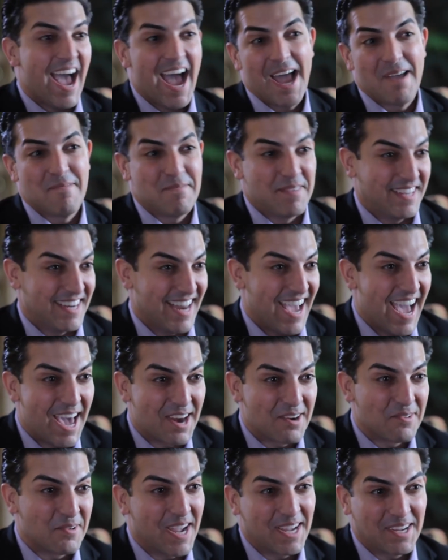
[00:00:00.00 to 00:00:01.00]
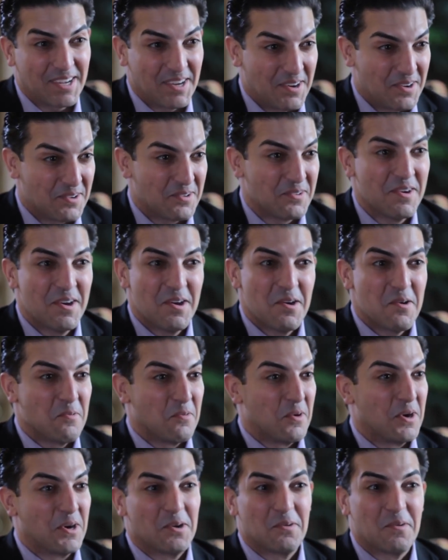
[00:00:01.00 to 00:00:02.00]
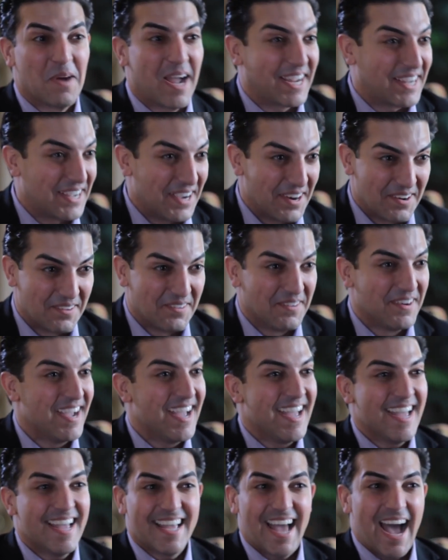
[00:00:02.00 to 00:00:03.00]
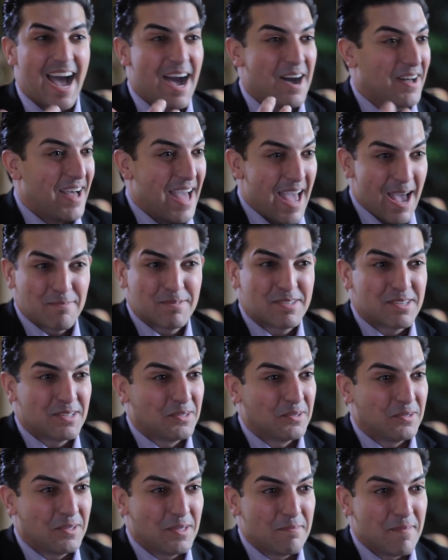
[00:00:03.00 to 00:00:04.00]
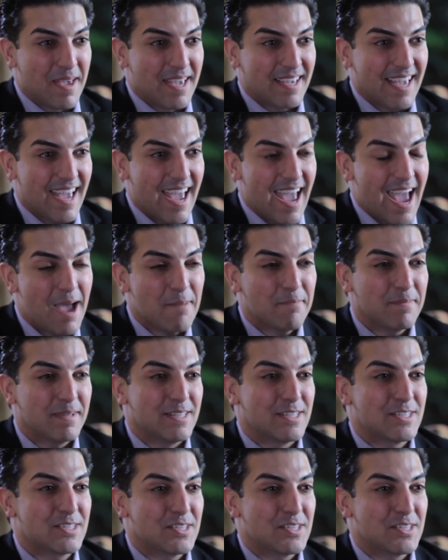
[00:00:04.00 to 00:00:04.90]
I'm in. How do I go? Where do I go? I'll absolutely make it happen.